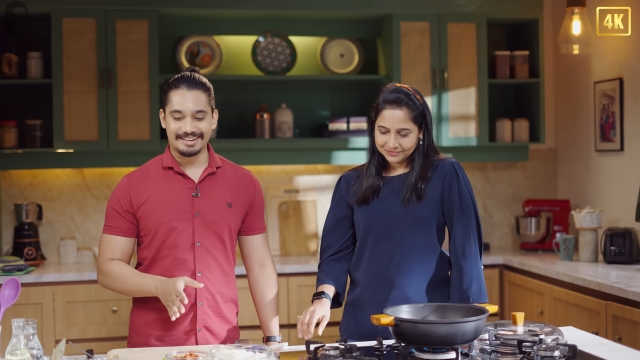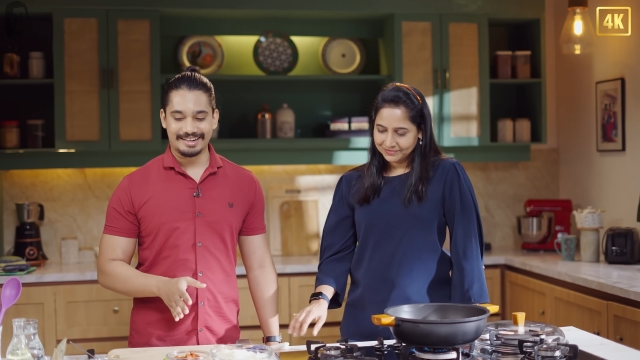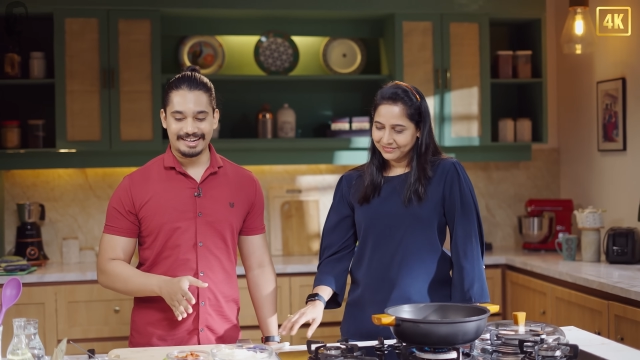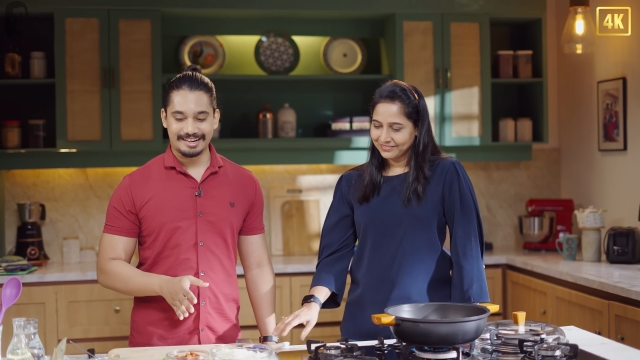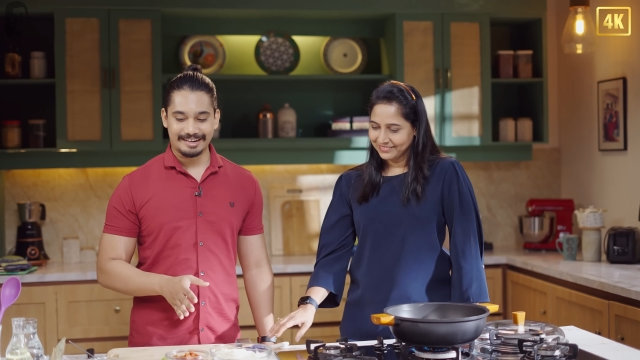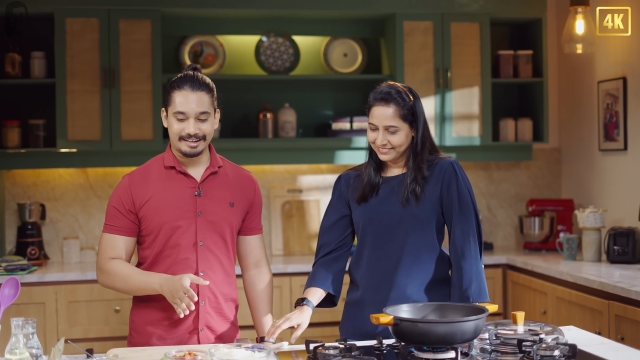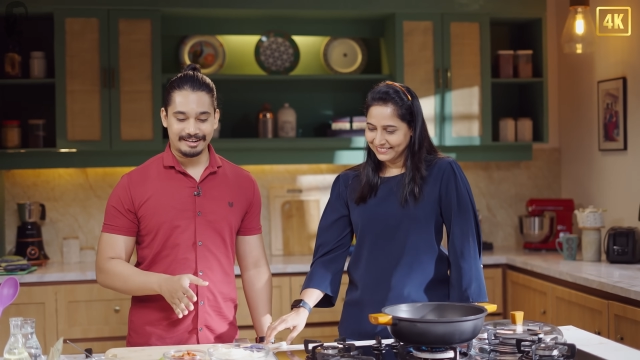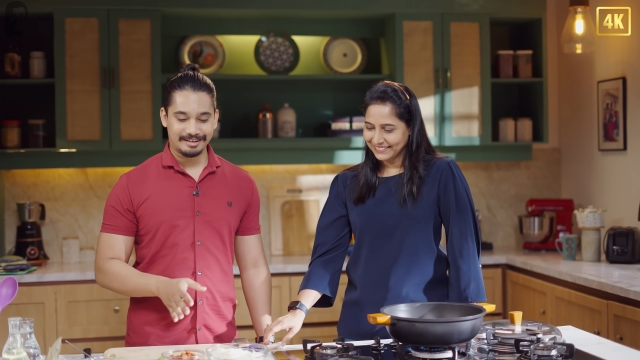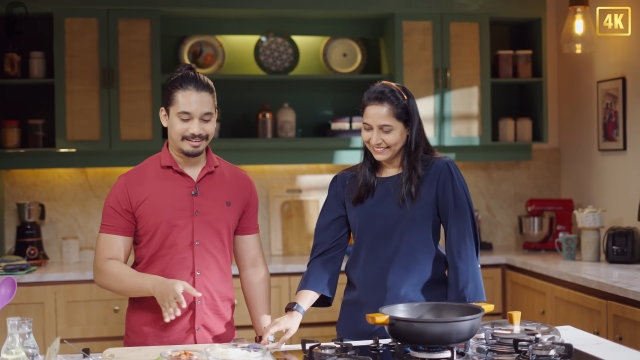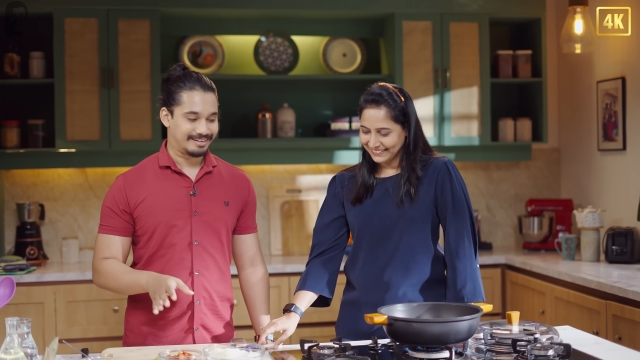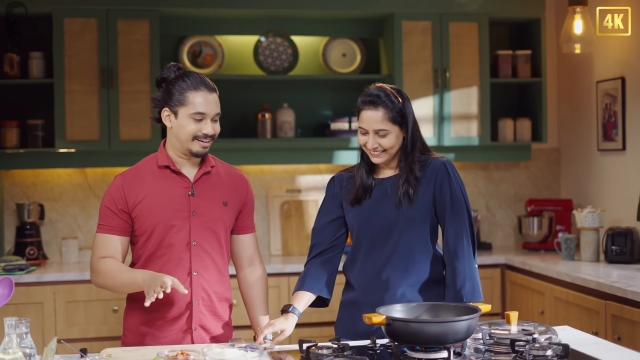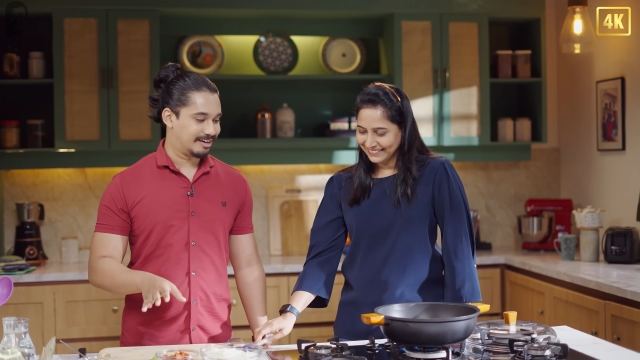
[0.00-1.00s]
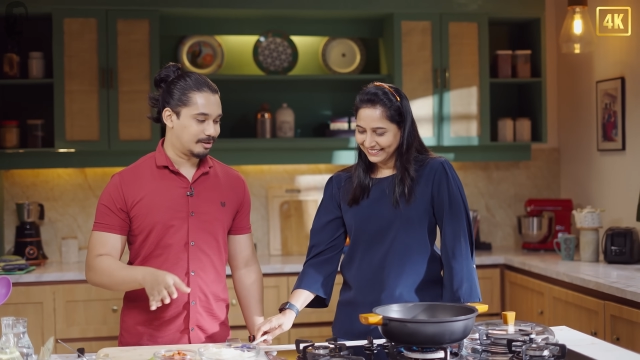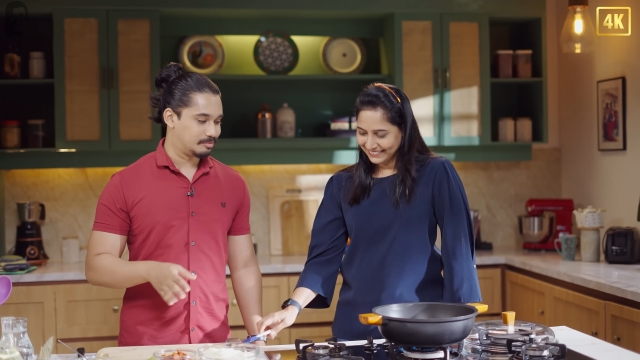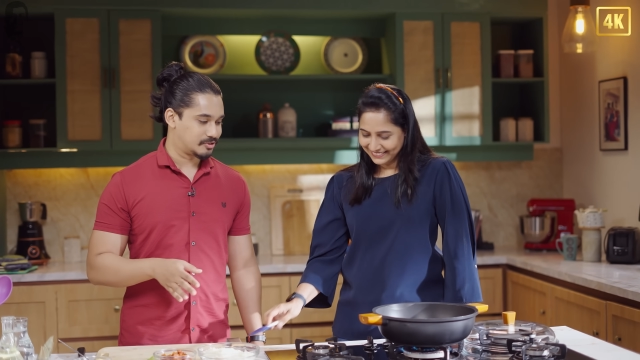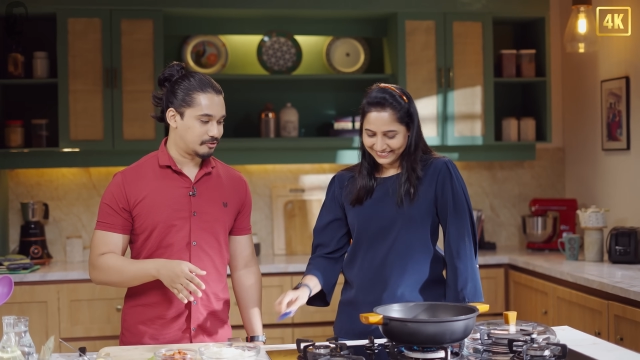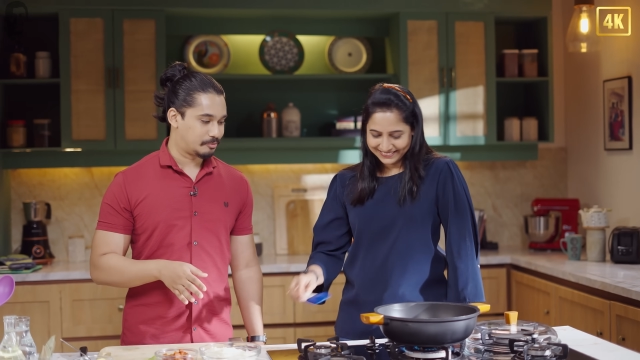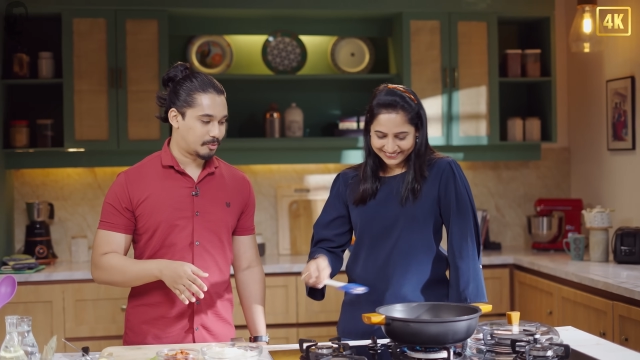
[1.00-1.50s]
Speaker 1: ingredient in terms
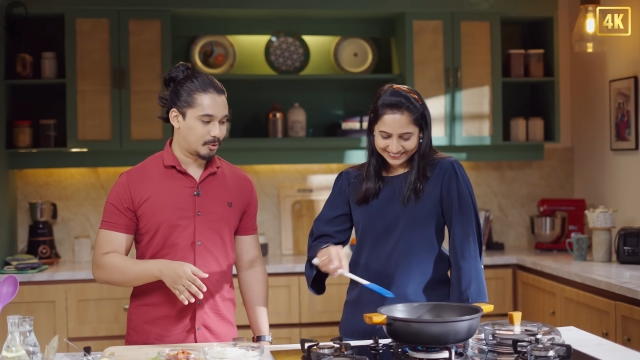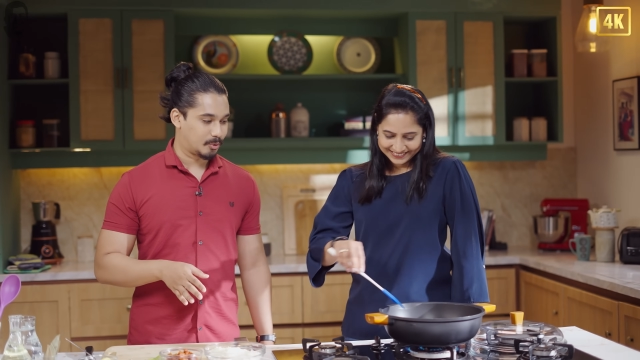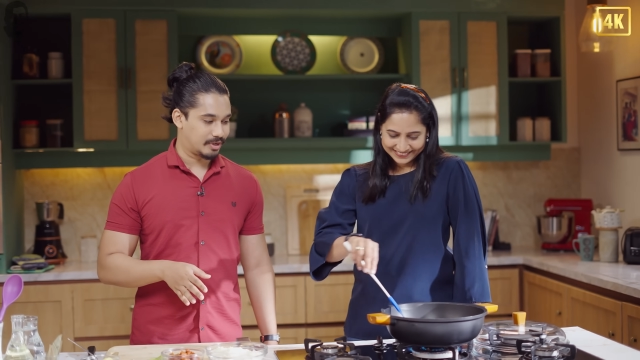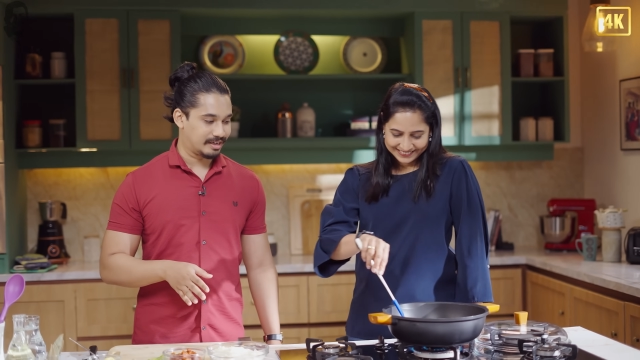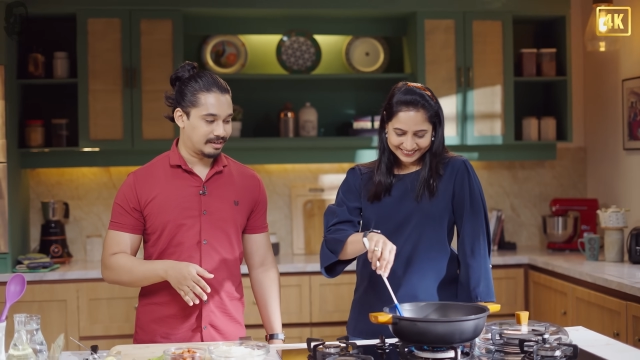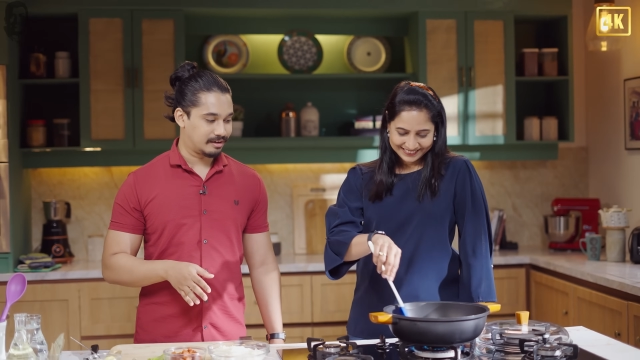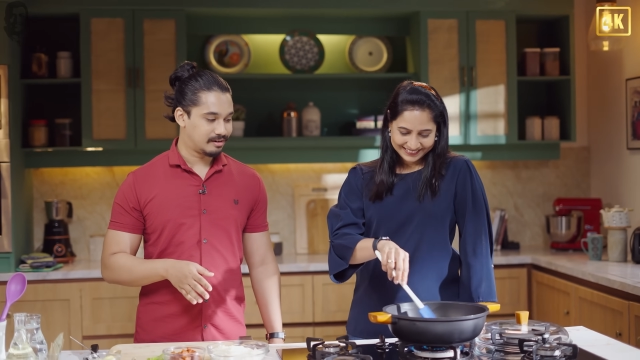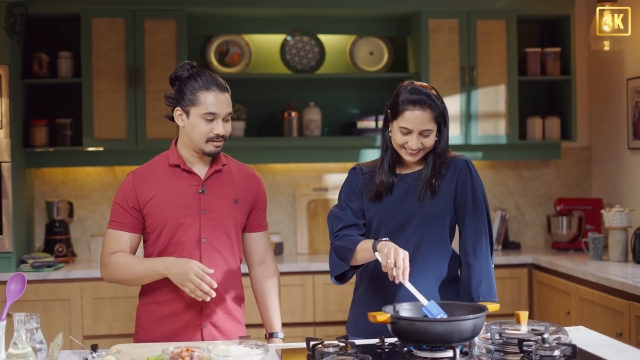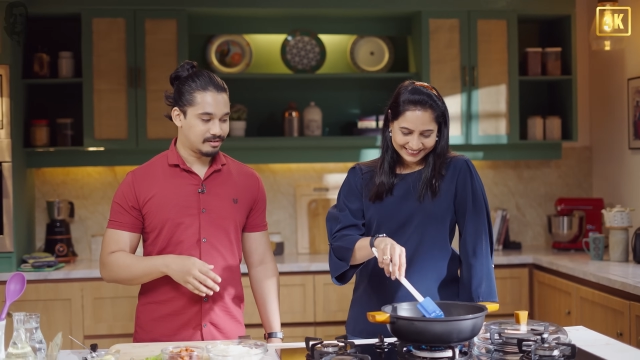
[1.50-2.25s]
of protein.